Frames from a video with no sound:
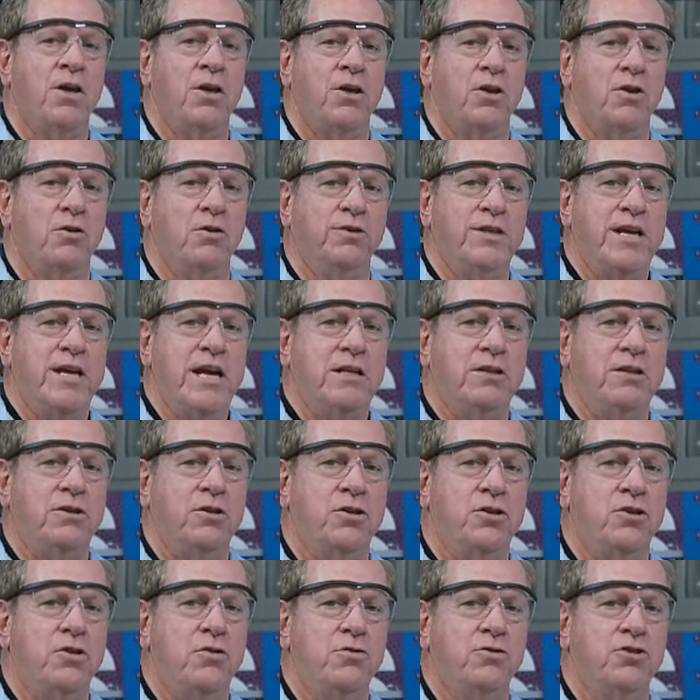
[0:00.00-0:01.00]
you'll need
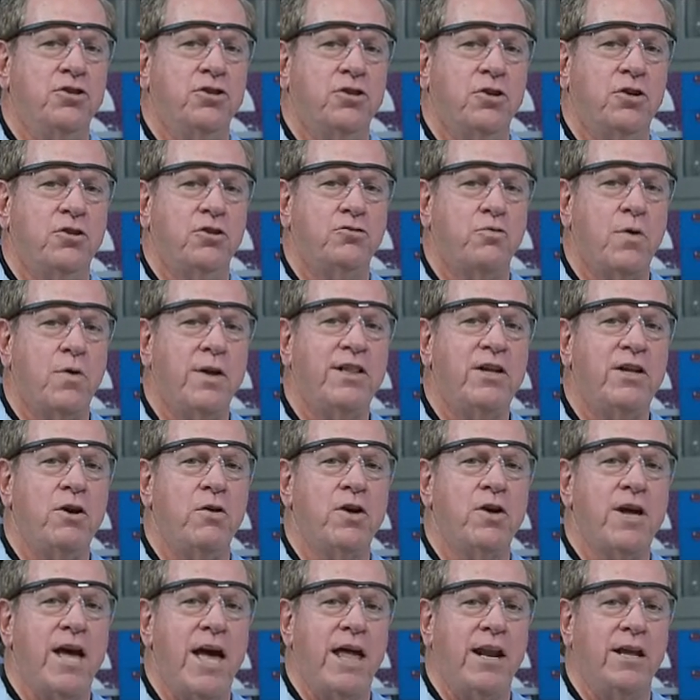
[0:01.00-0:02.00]
to use strictly
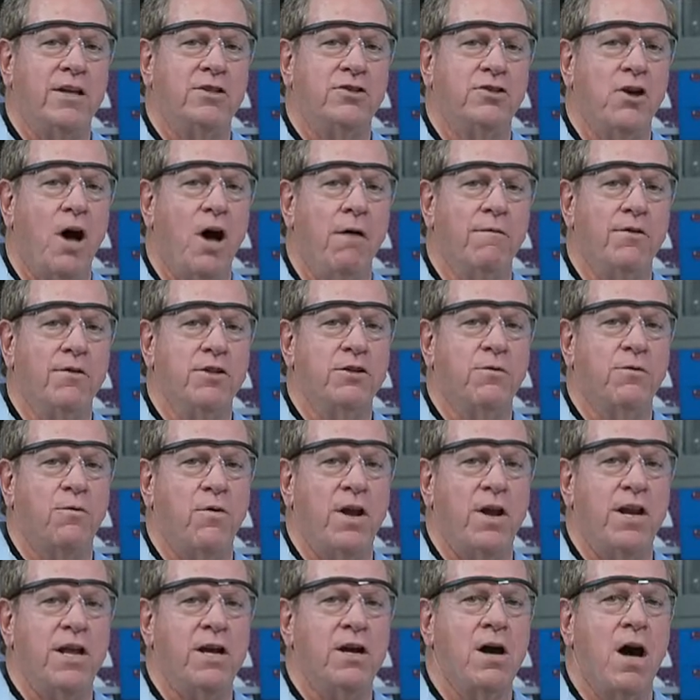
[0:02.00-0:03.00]
organic solvents for
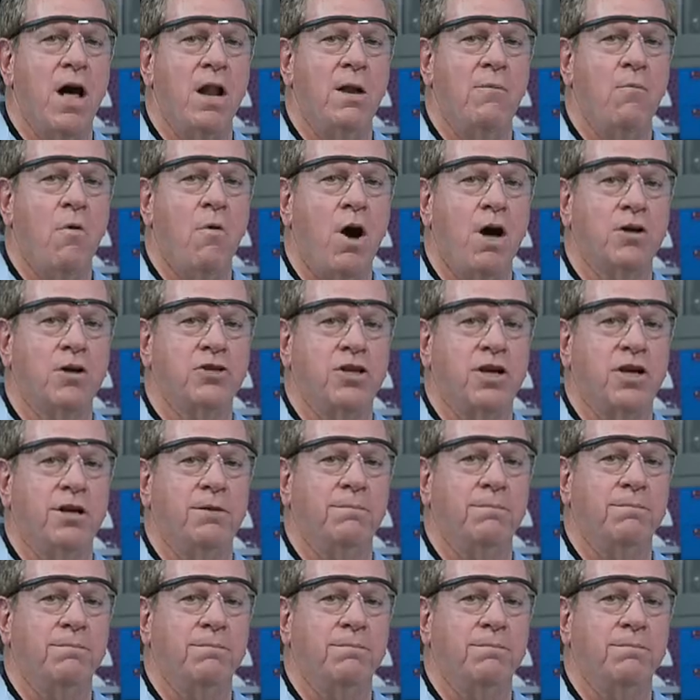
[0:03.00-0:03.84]
any column washing.